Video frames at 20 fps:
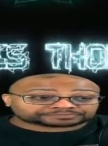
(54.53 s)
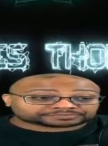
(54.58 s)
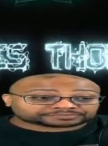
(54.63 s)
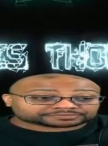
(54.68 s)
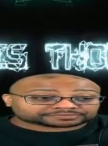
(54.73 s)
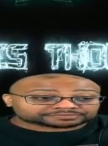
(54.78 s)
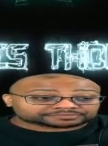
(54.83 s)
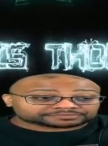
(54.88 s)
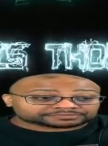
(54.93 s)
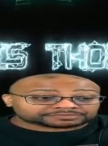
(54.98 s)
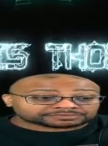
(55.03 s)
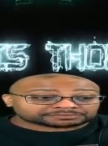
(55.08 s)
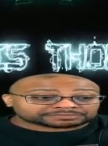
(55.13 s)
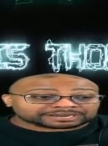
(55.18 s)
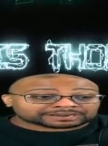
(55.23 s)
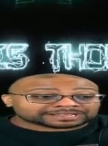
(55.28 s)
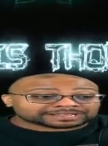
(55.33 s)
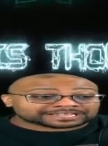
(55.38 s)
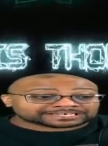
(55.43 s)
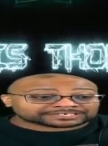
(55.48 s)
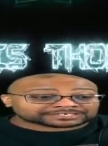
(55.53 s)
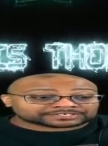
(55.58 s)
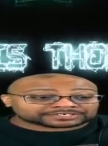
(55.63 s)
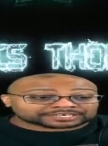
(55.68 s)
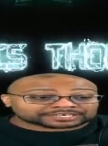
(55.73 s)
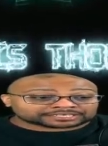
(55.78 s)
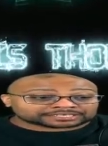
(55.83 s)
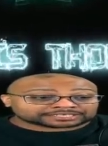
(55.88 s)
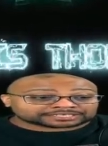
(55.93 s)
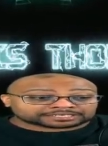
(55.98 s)
but I had to
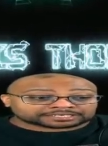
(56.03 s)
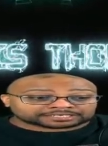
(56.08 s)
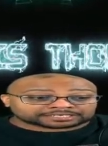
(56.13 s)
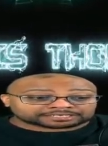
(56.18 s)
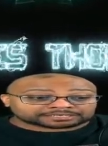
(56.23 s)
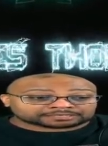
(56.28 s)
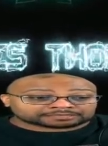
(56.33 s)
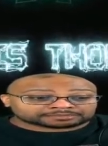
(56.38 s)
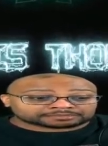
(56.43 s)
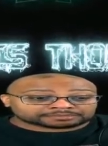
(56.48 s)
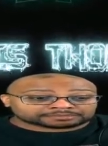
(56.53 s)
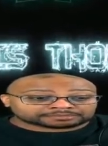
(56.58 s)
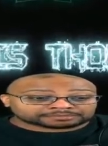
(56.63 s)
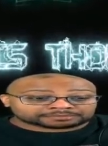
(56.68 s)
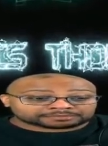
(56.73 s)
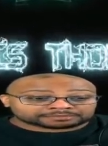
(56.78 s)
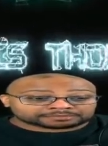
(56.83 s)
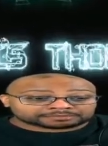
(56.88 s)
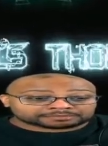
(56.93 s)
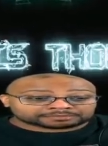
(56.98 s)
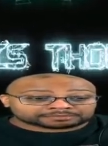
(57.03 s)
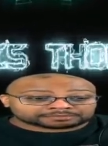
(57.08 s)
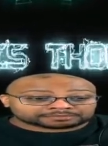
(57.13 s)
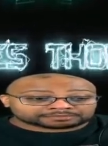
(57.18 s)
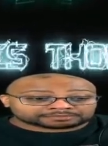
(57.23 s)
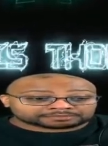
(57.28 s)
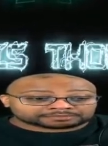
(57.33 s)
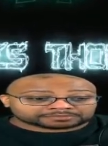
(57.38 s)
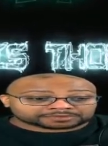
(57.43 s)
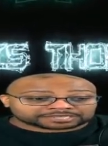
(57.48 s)
check the
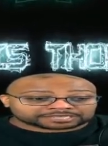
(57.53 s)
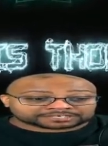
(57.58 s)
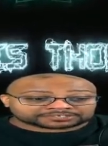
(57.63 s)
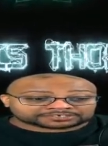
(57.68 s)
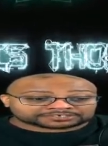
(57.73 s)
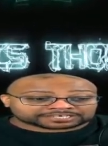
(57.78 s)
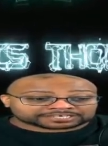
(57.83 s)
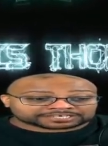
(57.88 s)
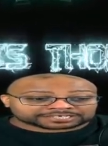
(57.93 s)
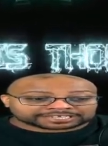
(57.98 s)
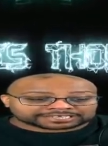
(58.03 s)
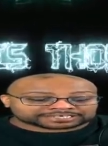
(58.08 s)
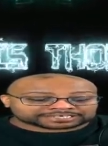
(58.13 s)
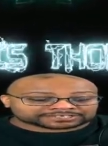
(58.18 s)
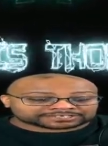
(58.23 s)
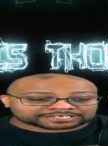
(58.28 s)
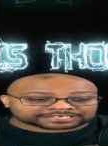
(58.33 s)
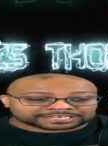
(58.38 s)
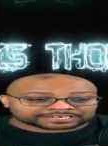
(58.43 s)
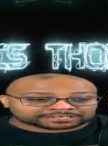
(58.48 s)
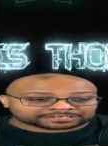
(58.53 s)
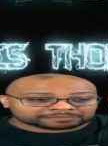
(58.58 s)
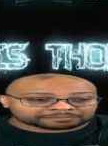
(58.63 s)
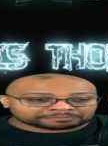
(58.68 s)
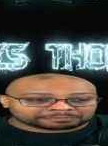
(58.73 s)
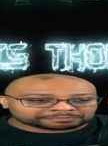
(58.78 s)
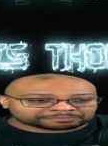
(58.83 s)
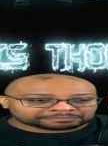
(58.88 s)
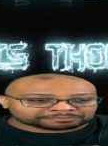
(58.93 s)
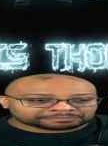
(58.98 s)
I try, had to check out the
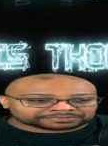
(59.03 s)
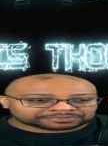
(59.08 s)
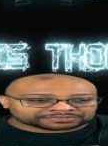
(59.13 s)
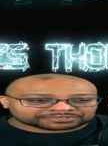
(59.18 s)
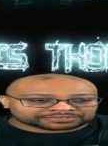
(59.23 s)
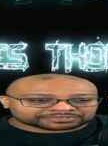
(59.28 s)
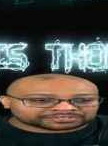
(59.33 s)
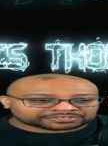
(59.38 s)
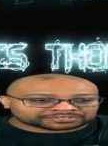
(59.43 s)
map and see